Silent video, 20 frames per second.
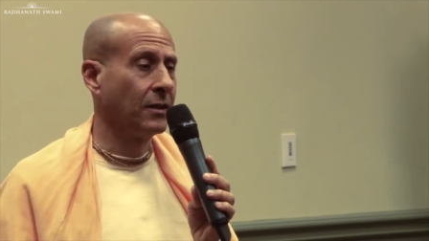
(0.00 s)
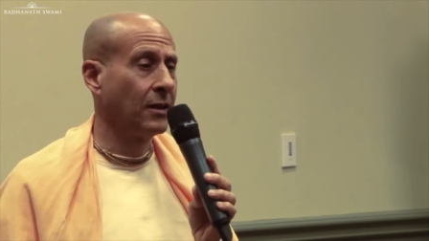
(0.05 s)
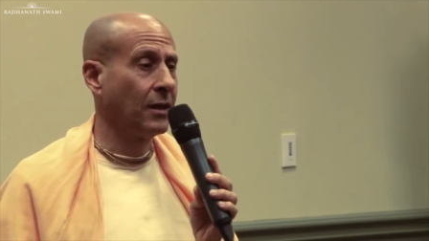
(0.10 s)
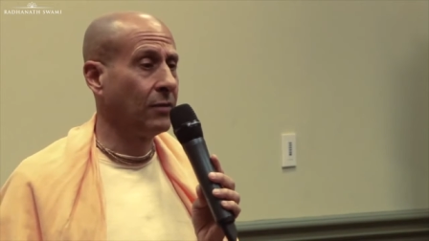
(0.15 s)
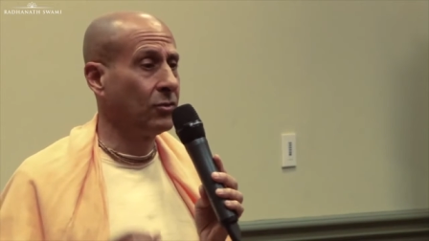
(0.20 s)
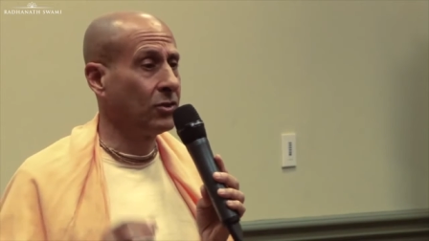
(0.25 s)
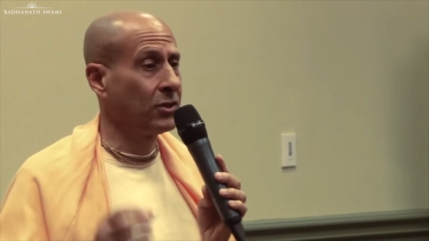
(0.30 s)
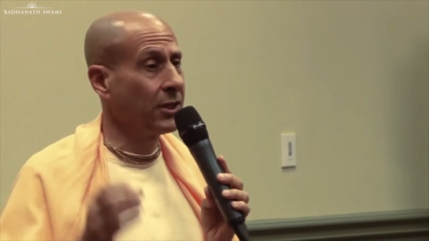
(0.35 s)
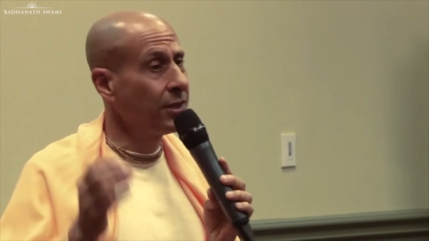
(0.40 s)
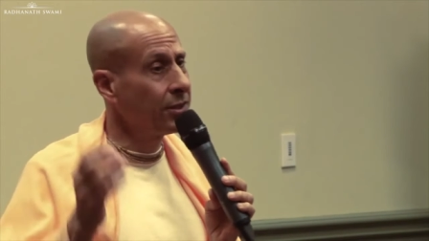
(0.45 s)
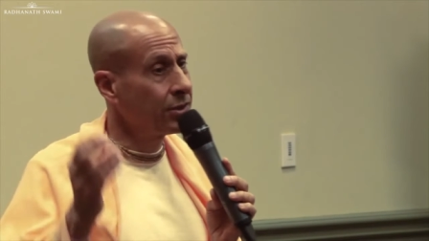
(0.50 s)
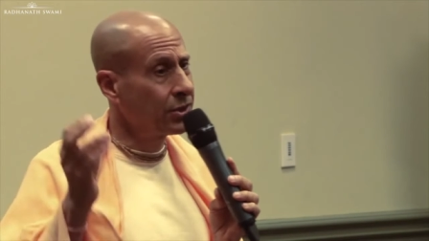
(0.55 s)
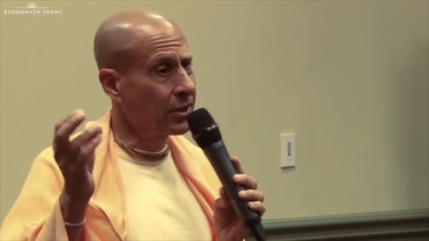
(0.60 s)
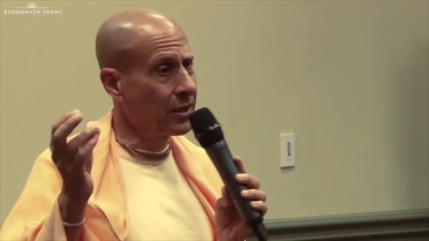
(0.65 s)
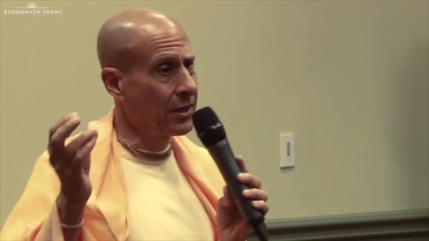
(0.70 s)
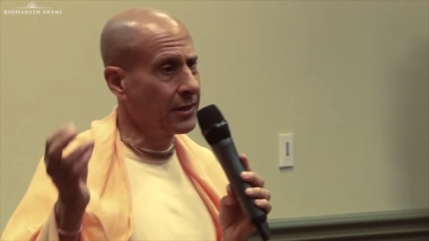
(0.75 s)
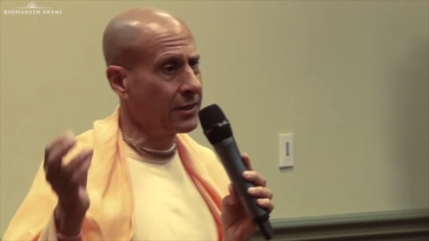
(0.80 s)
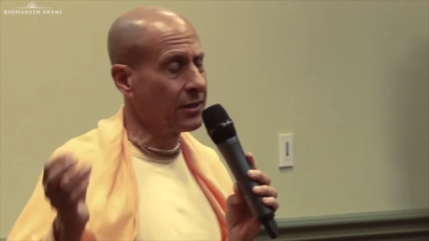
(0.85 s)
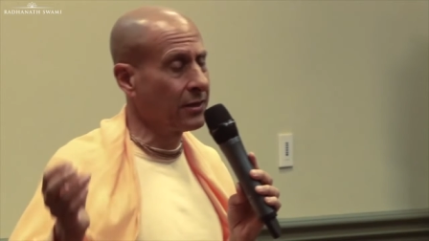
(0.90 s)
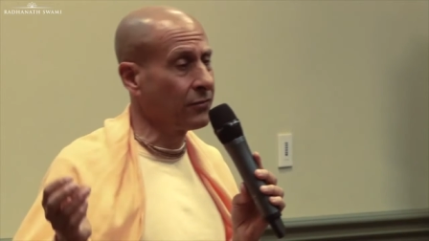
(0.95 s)
I was
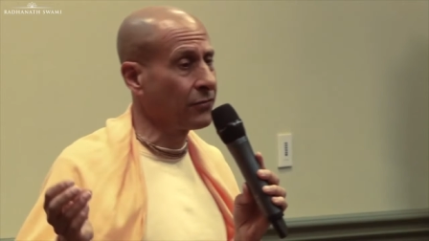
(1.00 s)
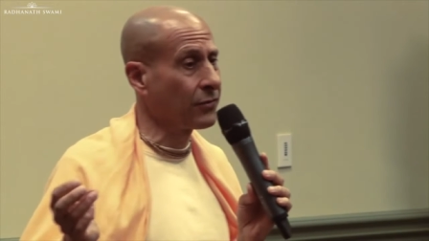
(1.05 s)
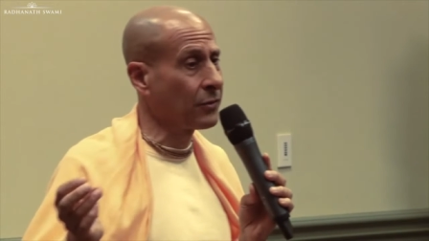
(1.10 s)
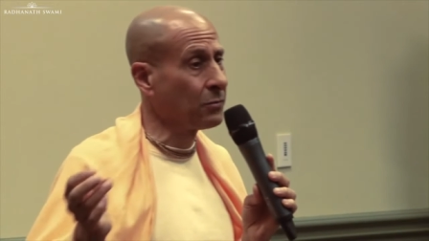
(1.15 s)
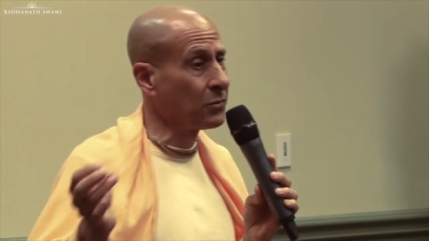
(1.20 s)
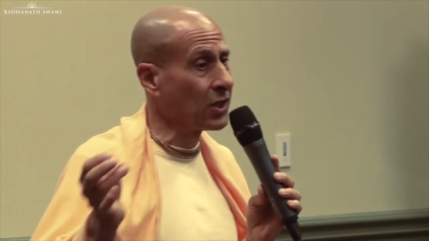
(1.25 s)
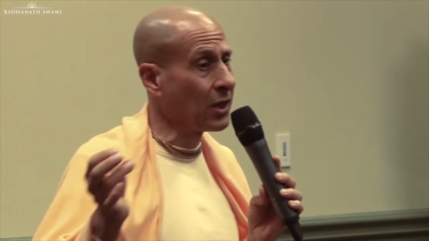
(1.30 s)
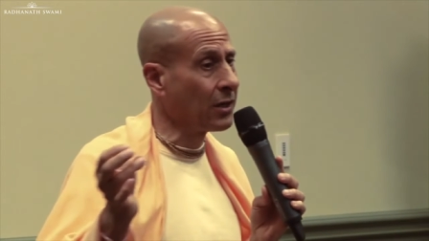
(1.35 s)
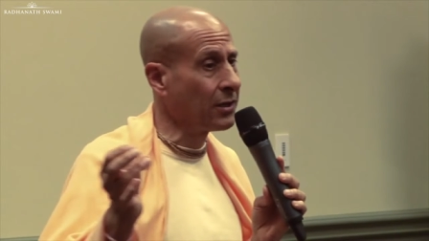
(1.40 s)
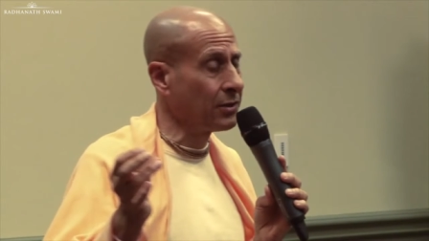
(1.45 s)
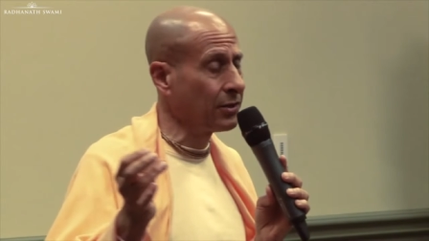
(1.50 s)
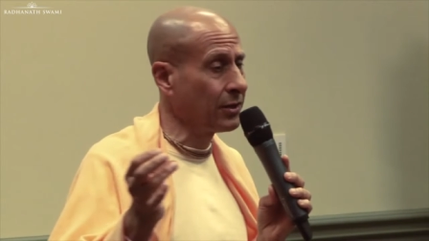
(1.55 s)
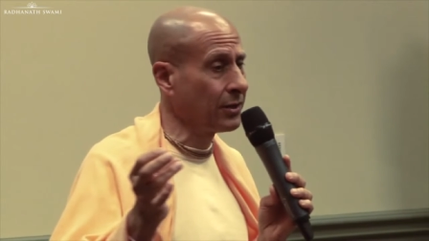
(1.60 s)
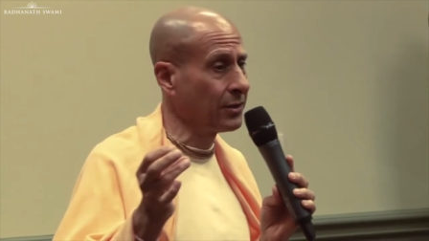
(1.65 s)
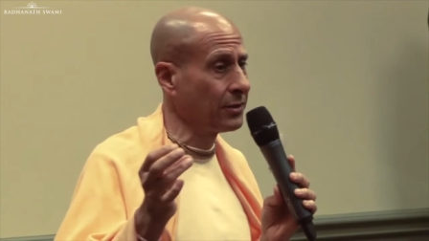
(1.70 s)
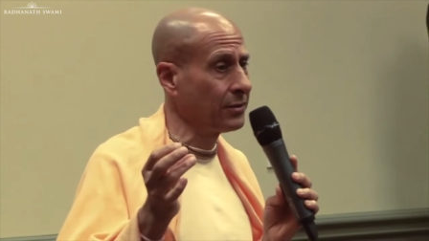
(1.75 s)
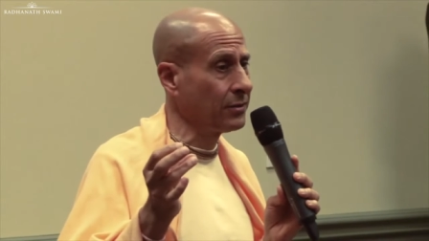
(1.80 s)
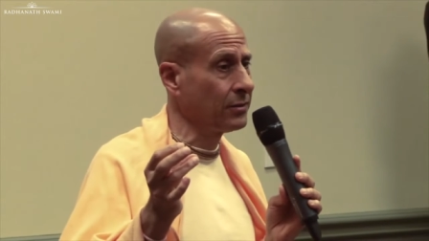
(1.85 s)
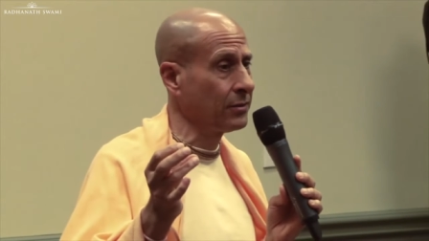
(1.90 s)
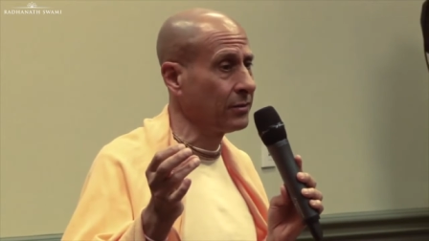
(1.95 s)
hitchhiking from
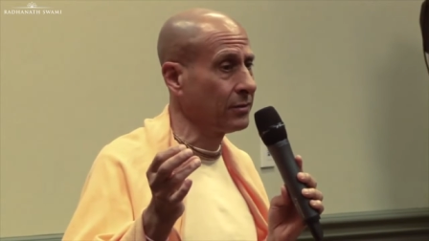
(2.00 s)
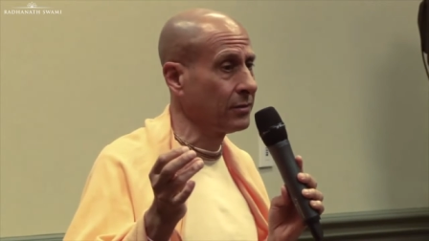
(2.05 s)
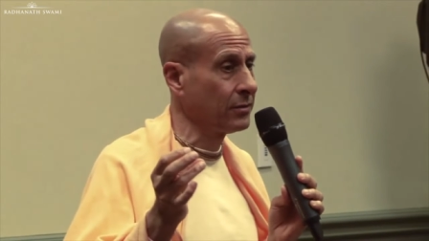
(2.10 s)
London